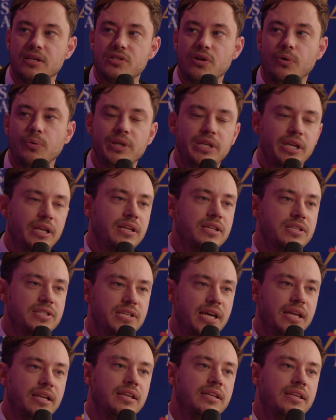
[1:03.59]
So we didn't
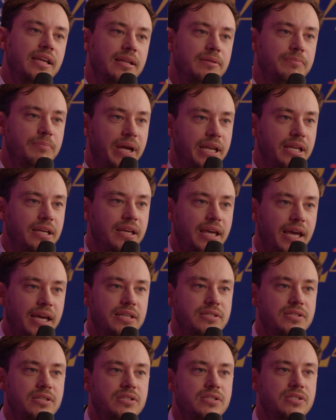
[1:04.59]
send in that many
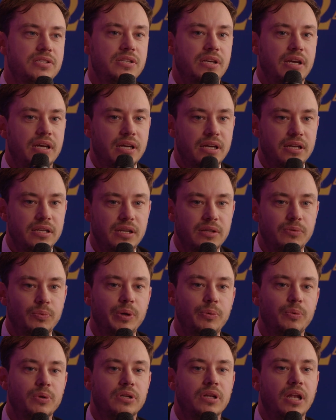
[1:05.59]
cases that
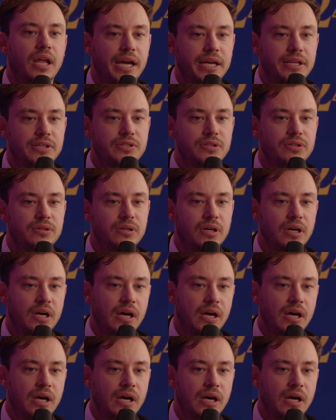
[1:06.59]
we would like to.